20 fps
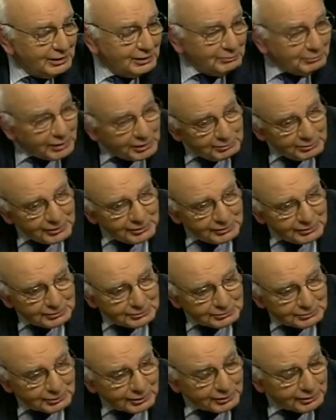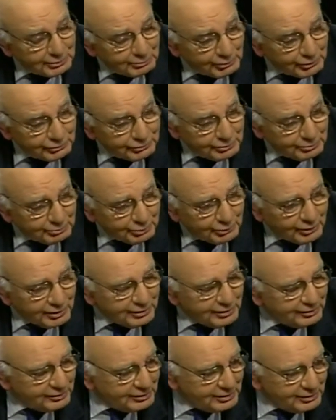And maybe one of the most
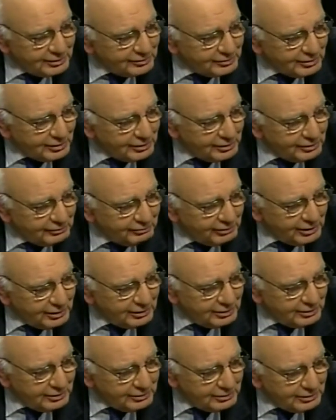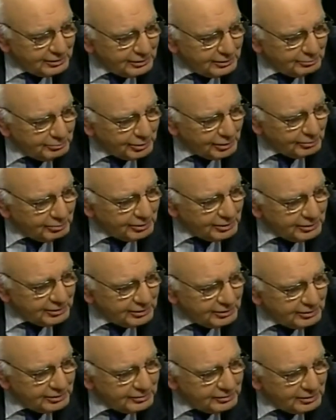important things kind of hidden in
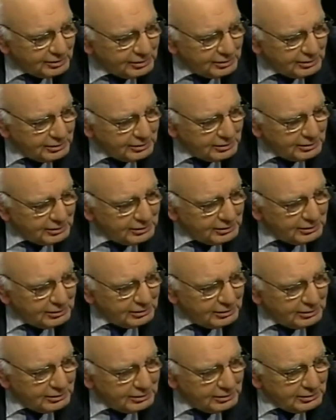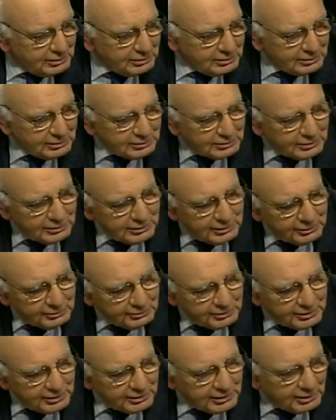public is
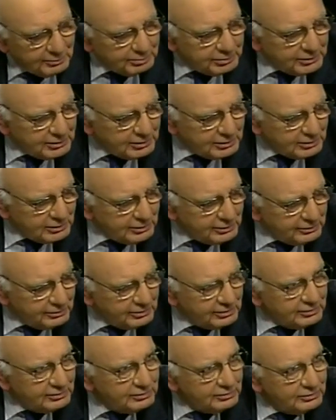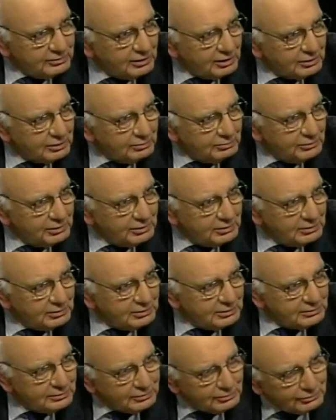clearing up the clearance and settlement
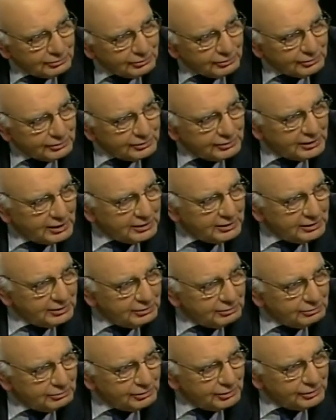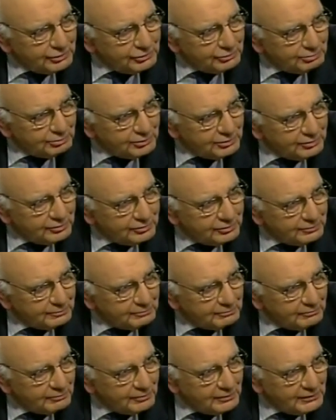and so-called netting arrangements
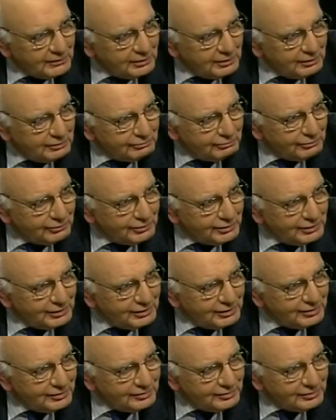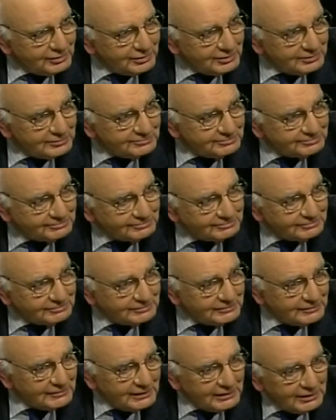for these
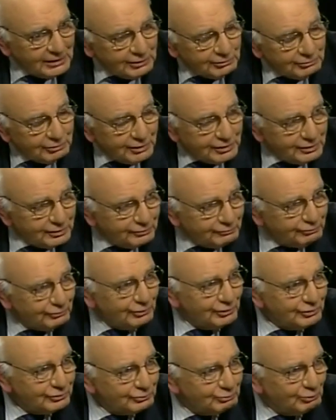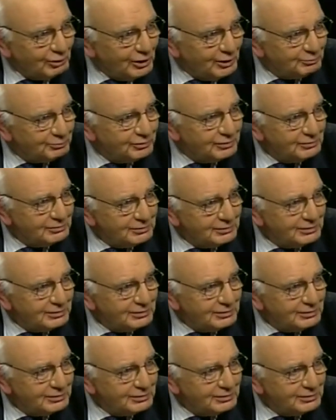credit default swaps.